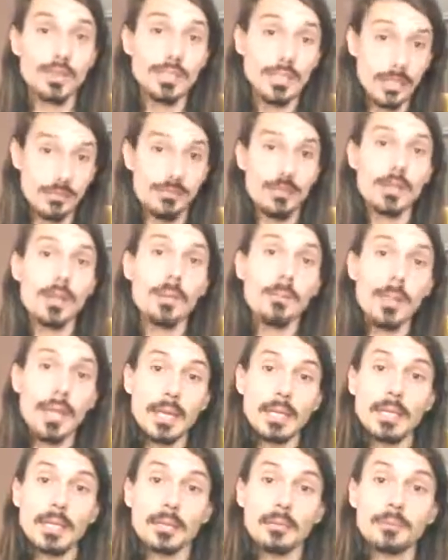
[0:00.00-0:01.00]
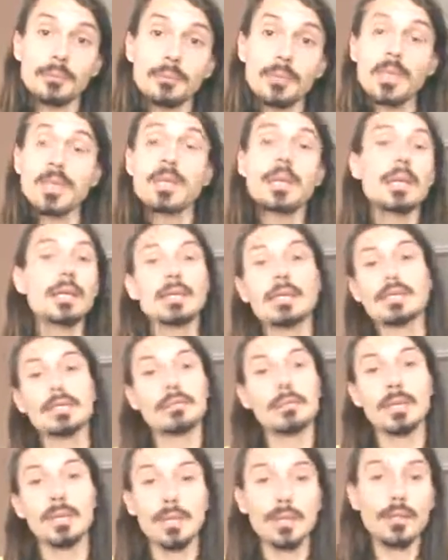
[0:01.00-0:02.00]
different opinion. It
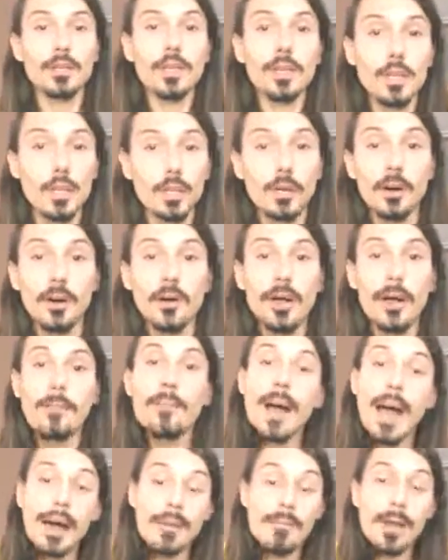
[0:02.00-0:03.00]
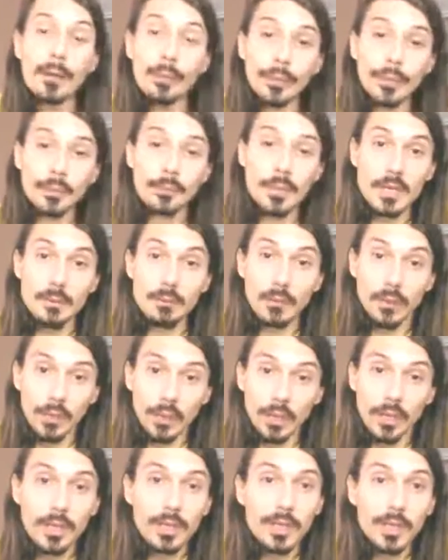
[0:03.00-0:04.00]
doesn't mean that they're going to go around bad-mouthing people,